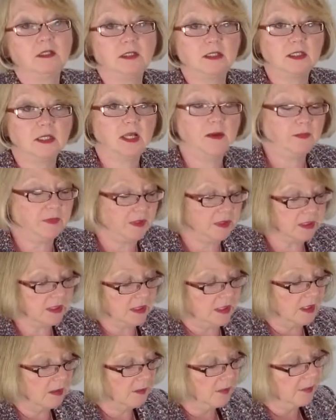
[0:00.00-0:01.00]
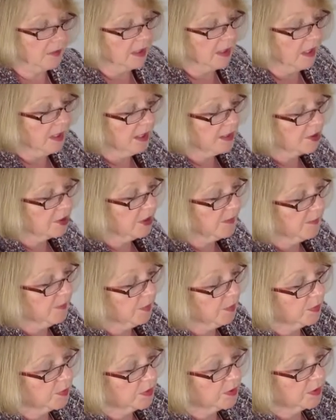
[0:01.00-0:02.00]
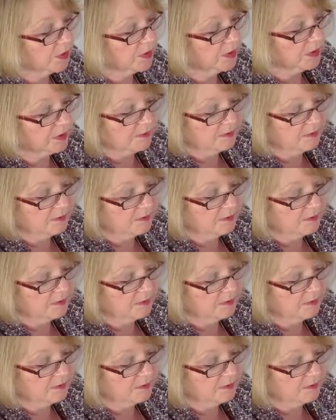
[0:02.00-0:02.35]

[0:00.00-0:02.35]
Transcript: to tape this up, I actually put a